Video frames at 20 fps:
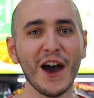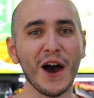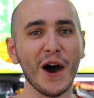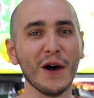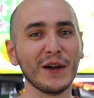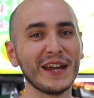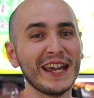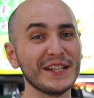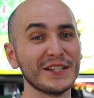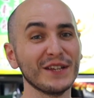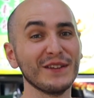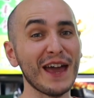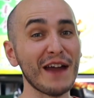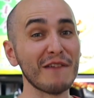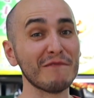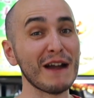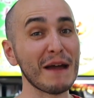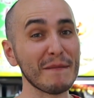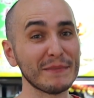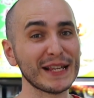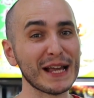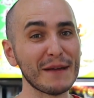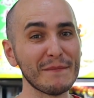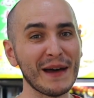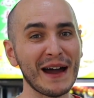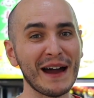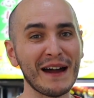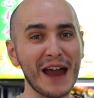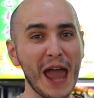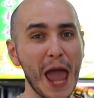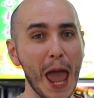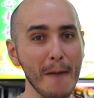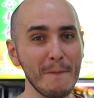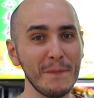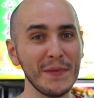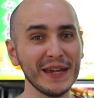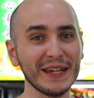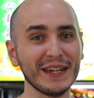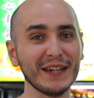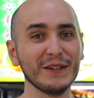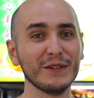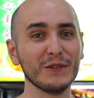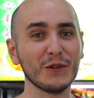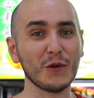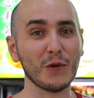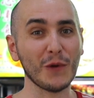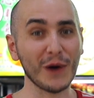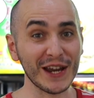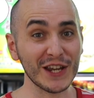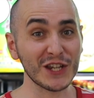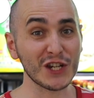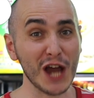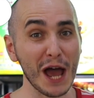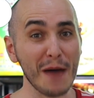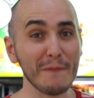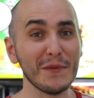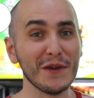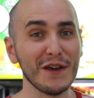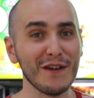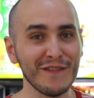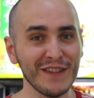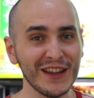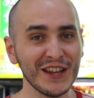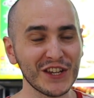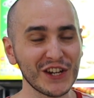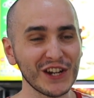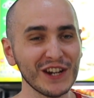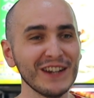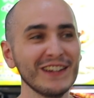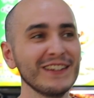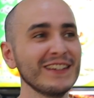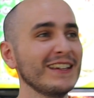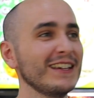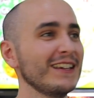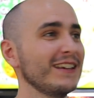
Okay, so that wraps up our epic Kway Chap adventure.